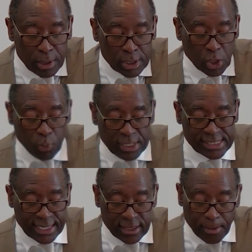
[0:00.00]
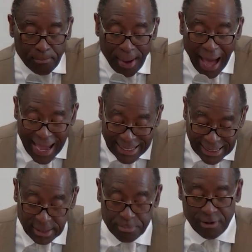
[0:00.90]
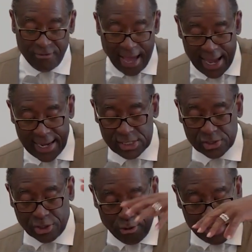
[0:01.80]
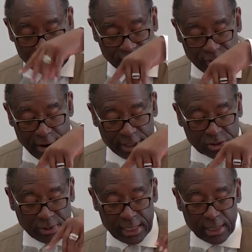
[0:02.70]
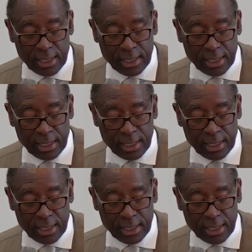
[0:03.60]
So we said the body provides the grace of nourishment.